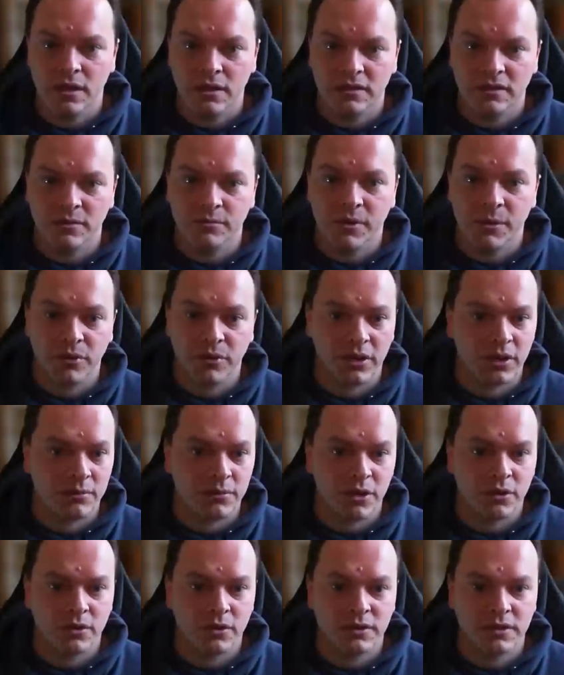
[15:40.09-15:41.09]
Simply bring up
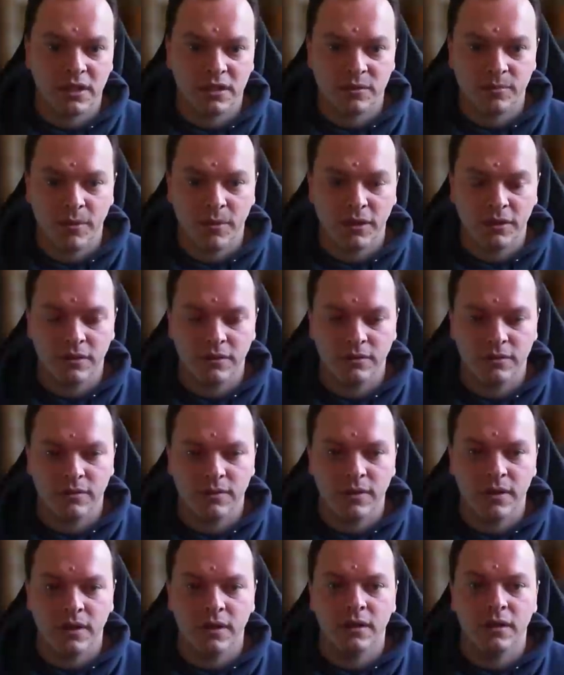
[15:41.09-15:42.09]
the context menu
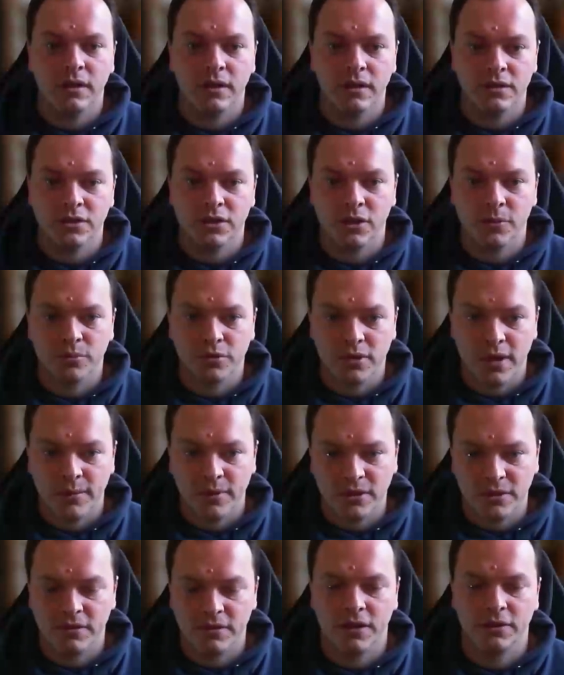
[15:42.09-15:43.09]
and show
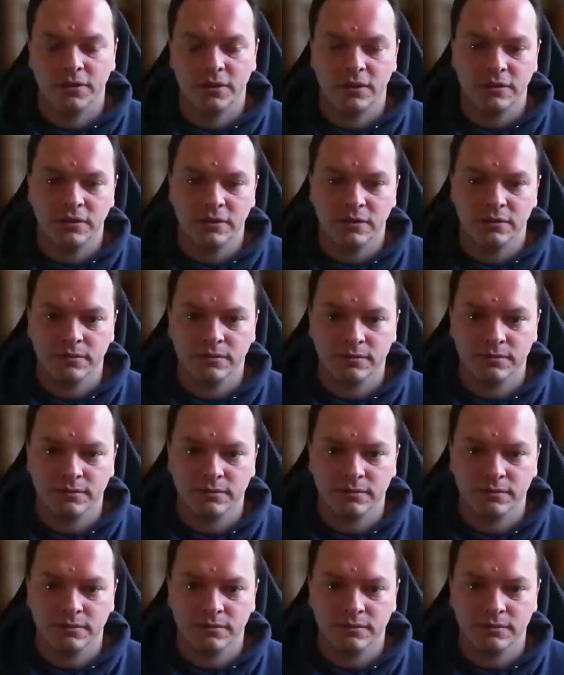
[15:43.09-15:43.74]
parameter values.